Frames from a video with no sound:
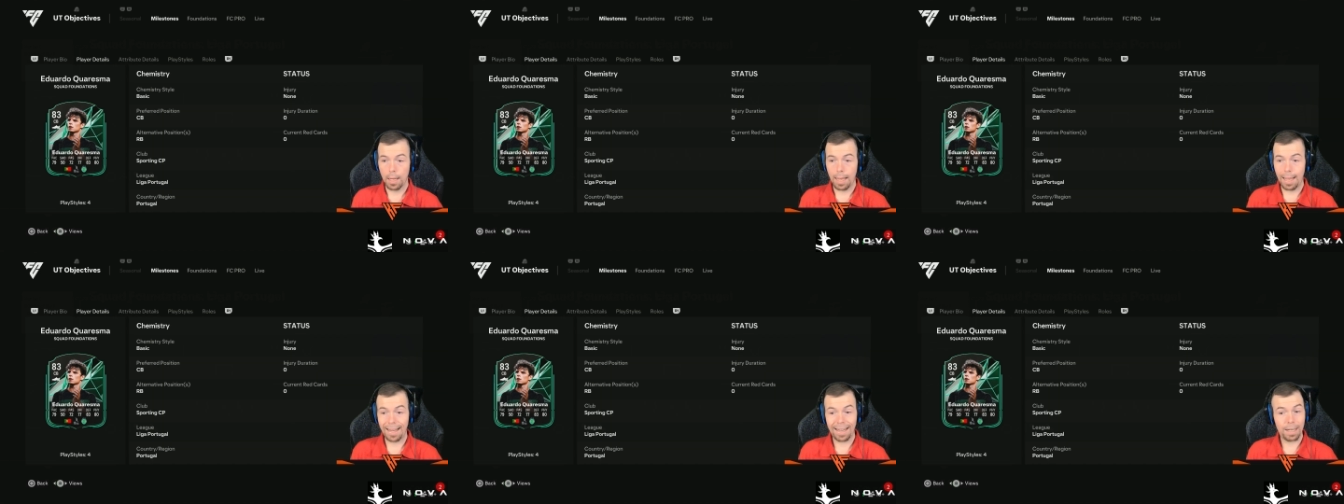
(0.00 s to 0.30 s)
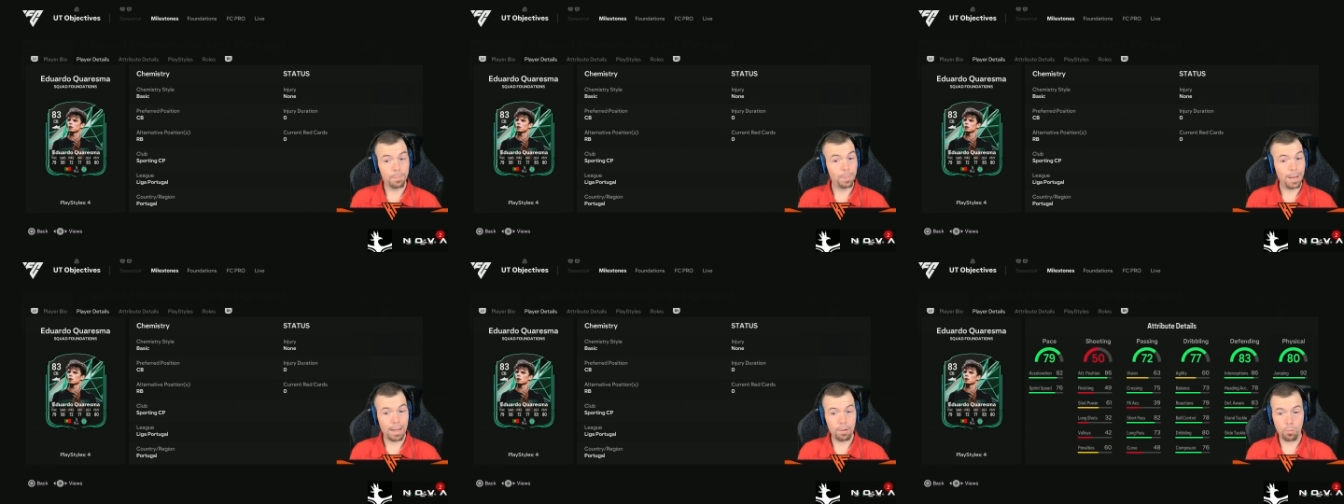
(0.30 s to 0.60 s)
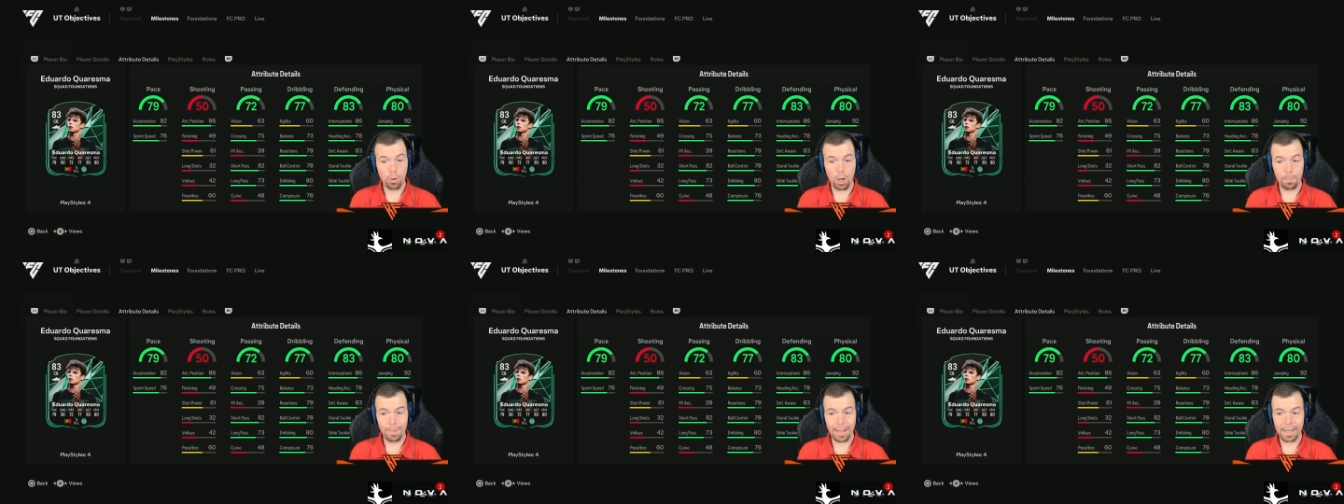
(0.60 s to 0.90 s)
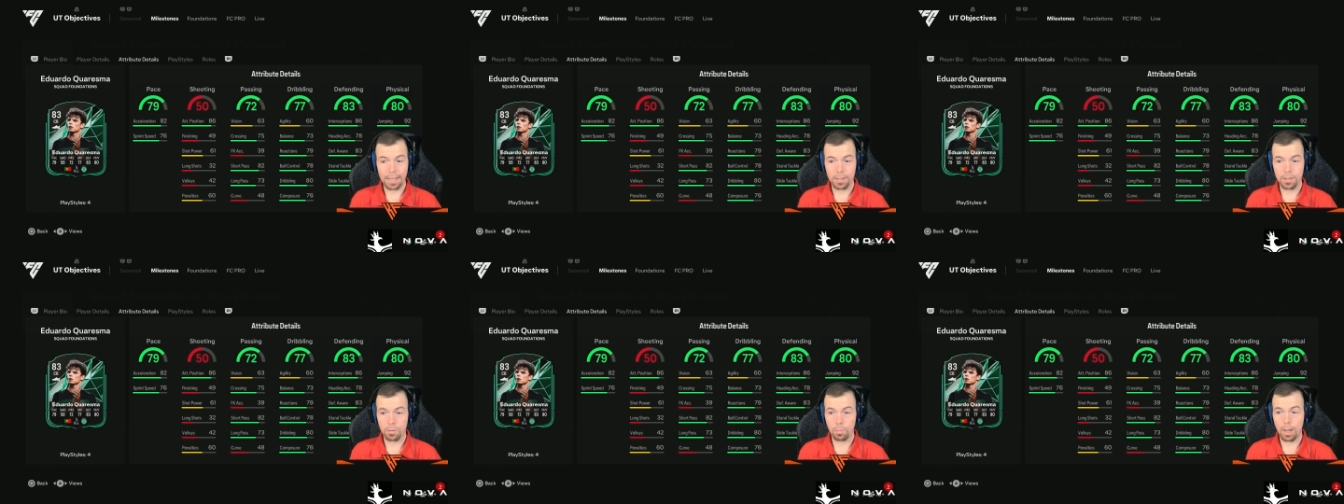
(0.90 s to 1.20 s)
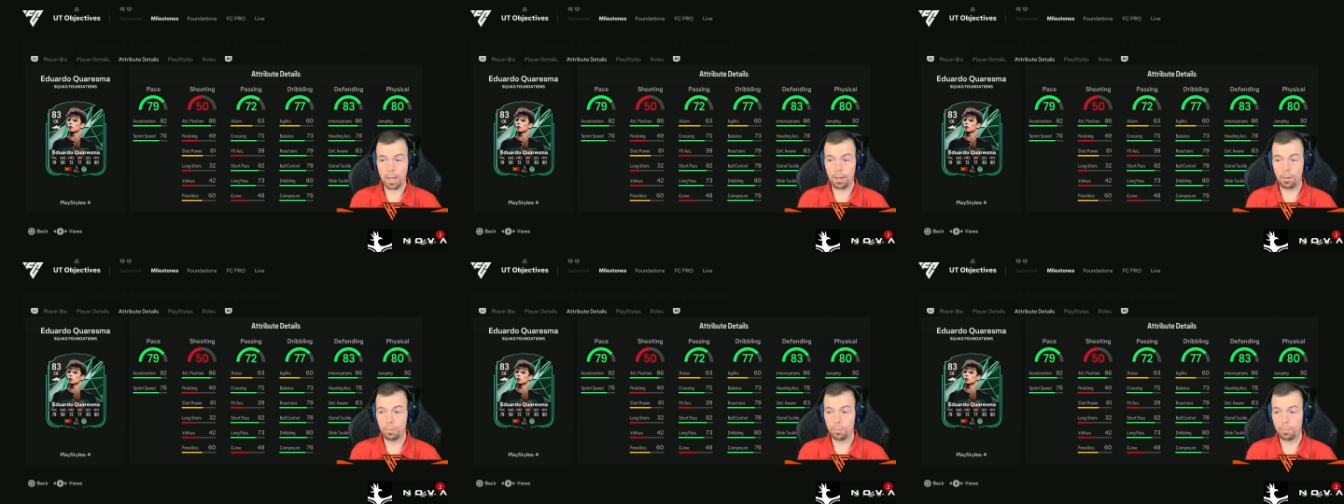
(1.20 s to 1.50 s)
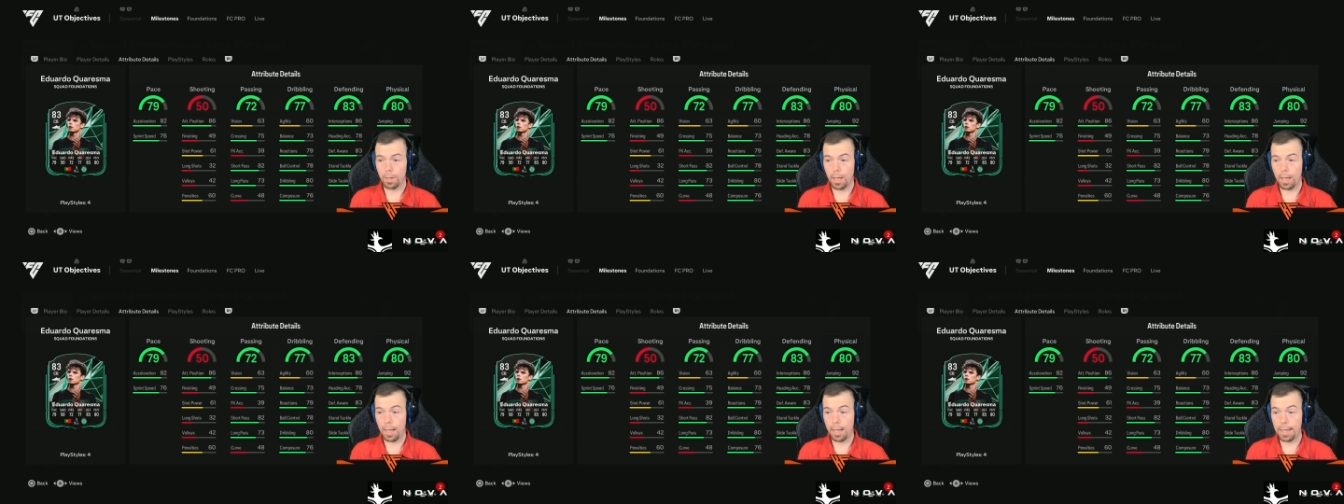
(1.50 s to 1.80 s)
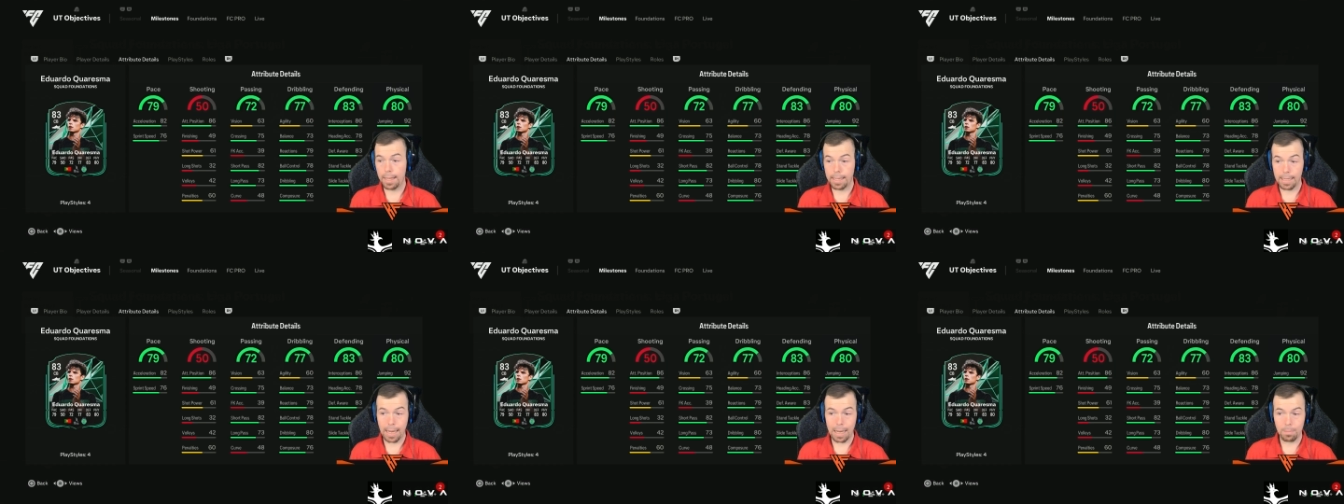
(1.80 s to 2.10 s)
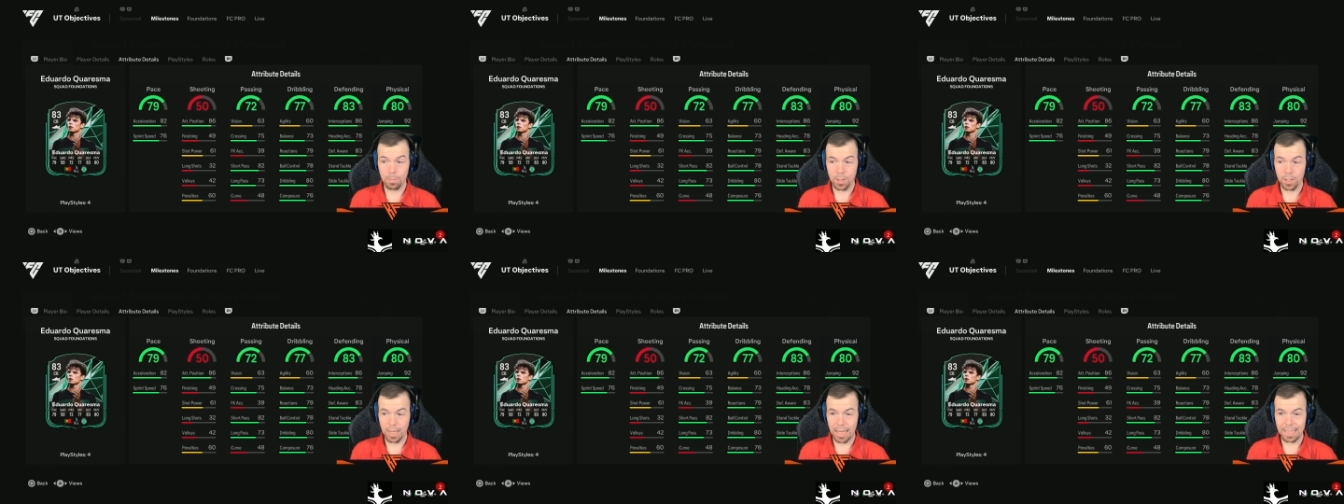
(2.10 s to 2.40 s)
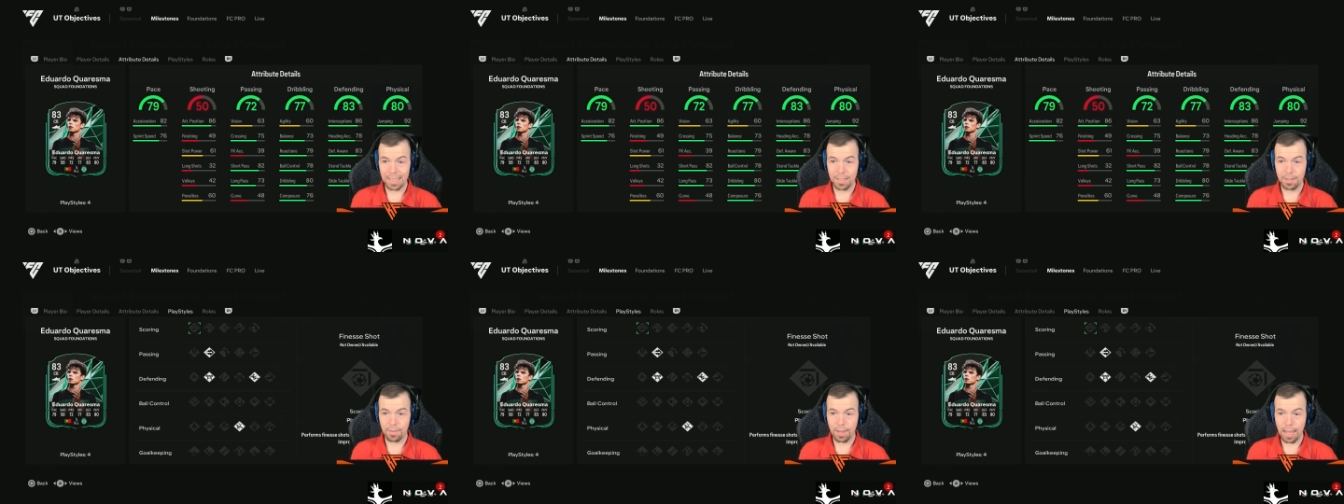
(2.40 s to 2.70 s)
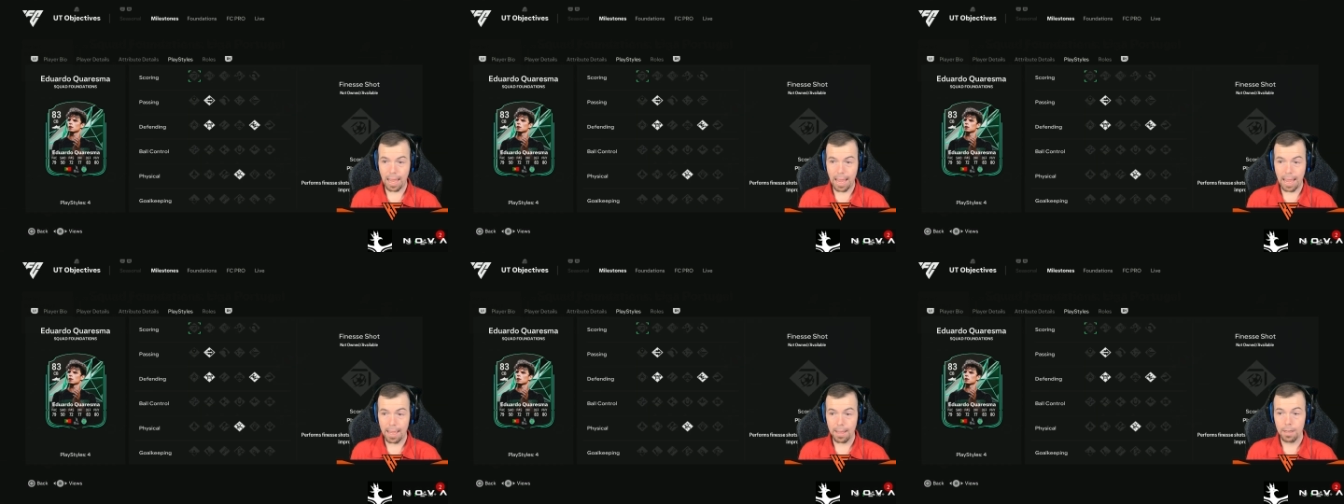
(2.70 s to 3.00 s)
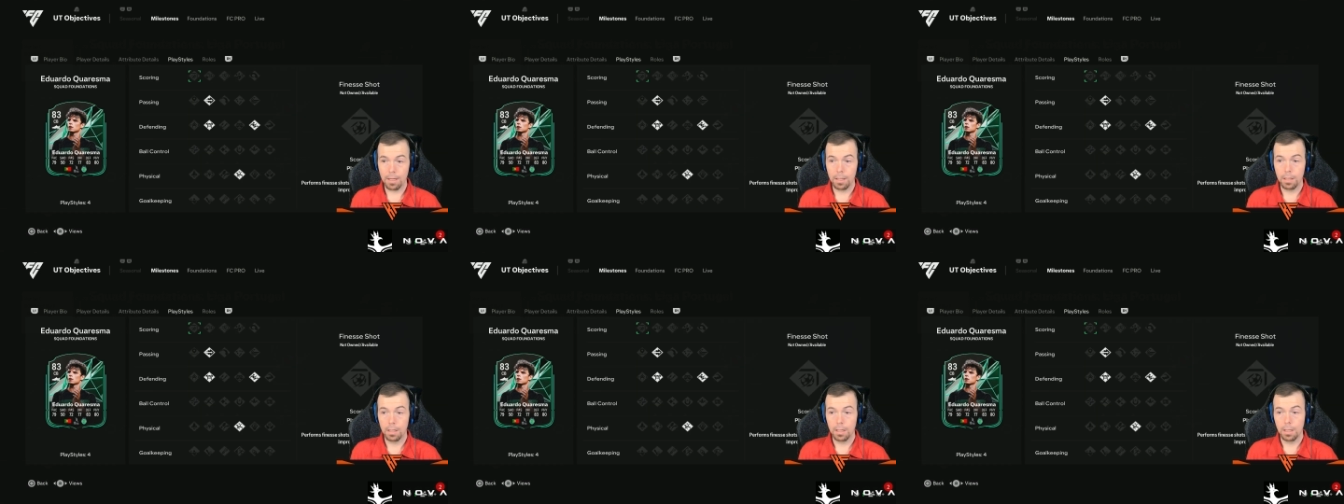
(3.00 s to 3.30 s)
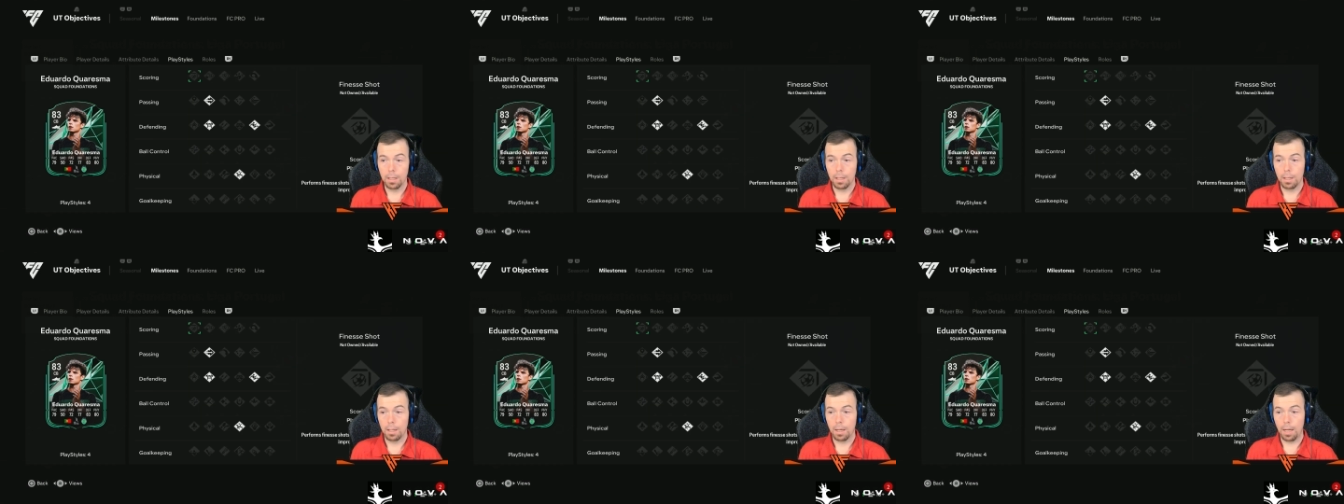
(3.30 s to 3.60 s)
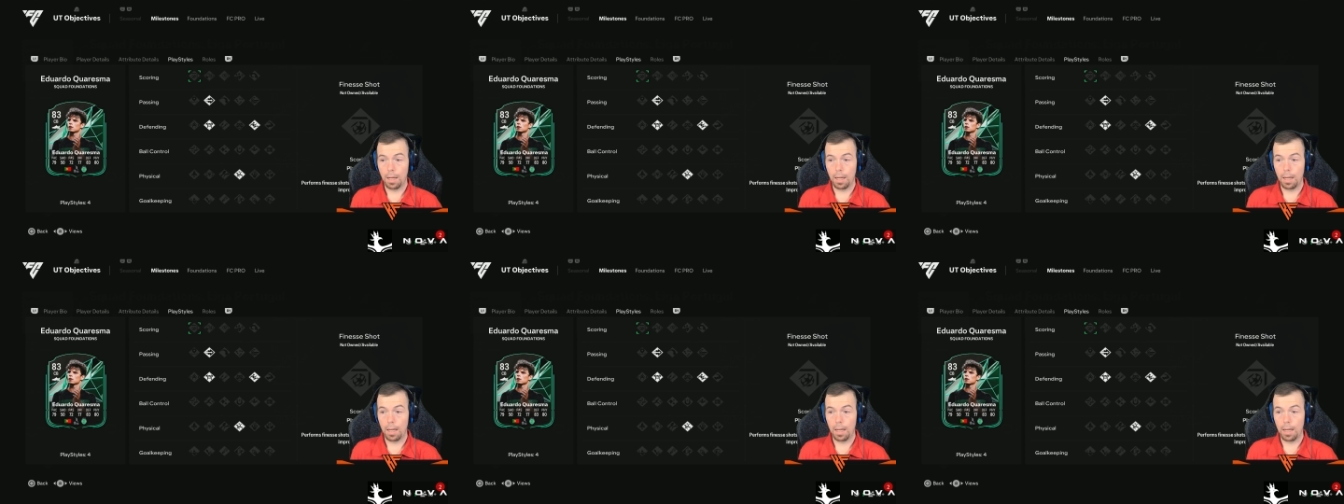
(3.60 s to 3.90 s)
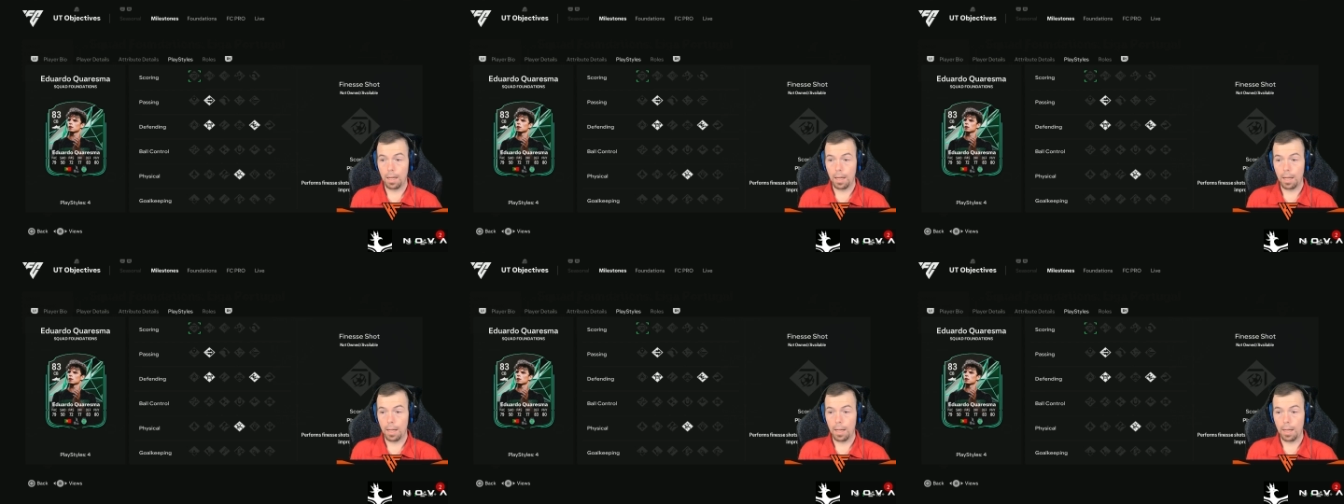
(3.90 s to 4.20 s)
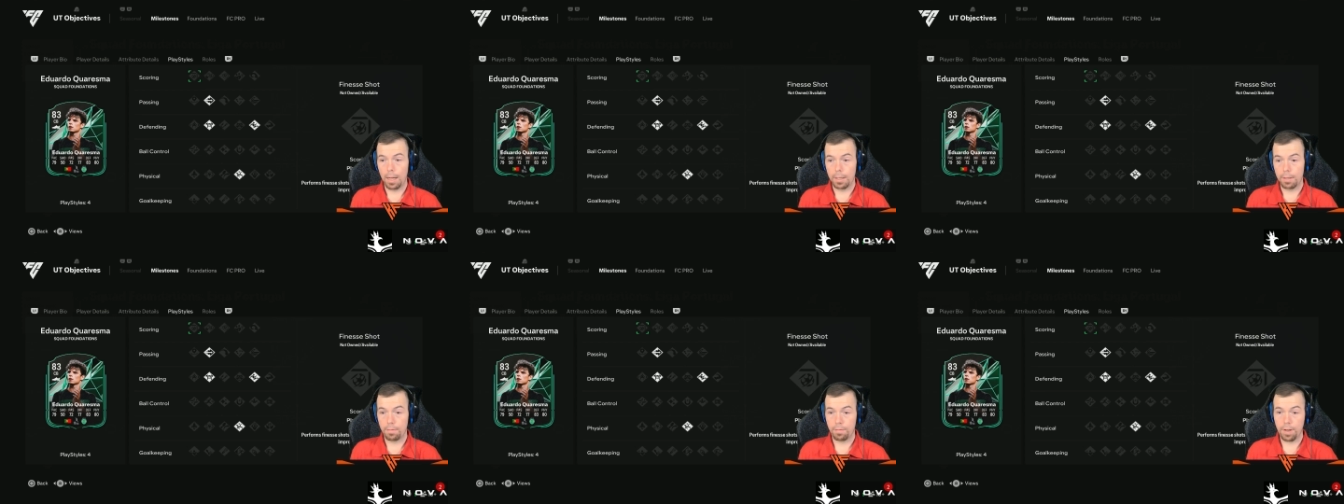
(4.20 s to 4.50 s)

Can play right-back as well. In-game stats are there.